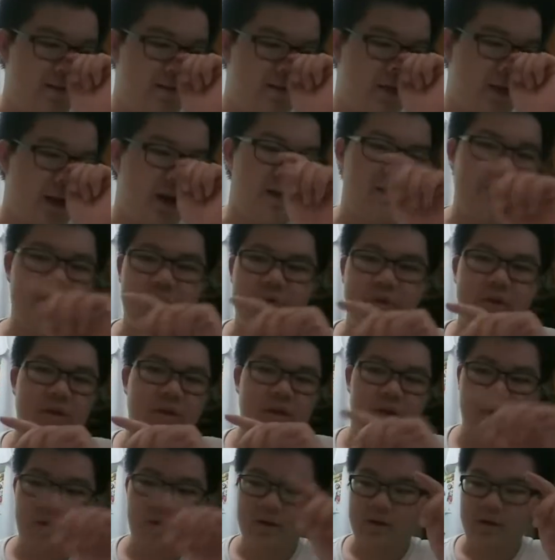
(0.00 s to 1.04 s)
Like,
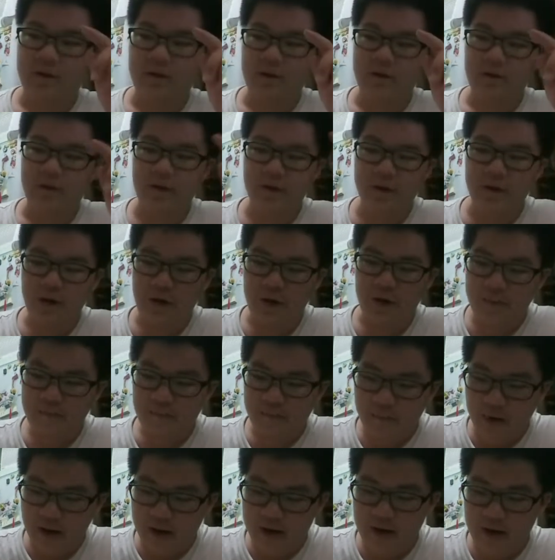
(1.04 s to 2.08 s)
although I
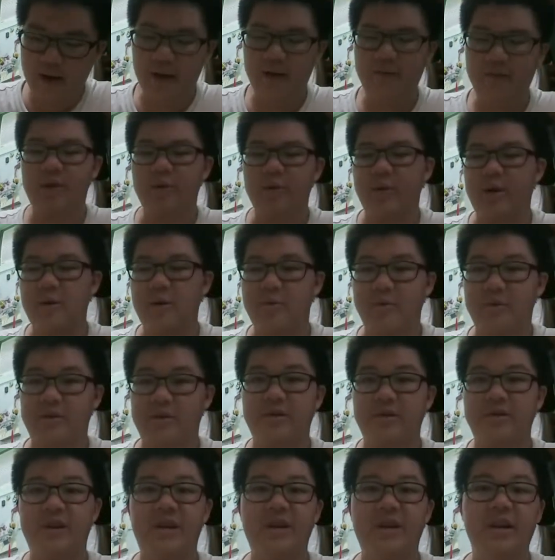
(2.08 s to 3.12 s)
might love the
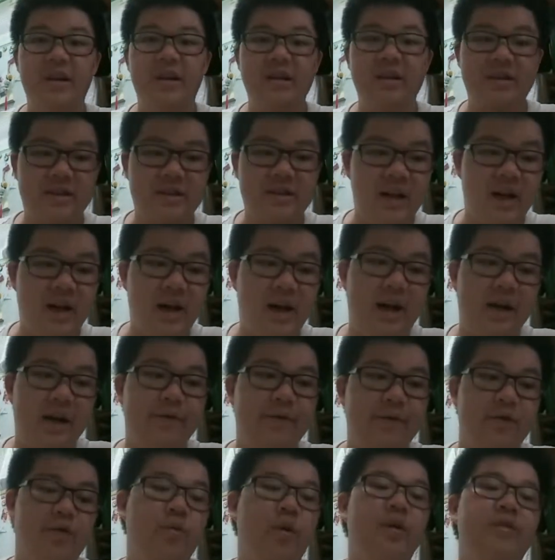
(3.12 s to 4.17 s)
Barbatos and it's tied
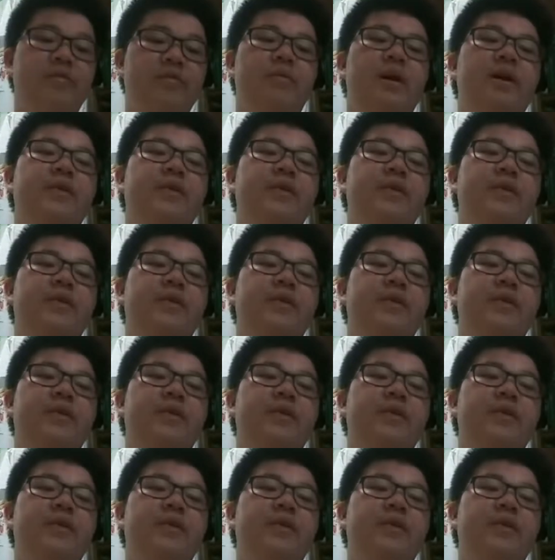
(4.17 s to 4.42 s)
for one of my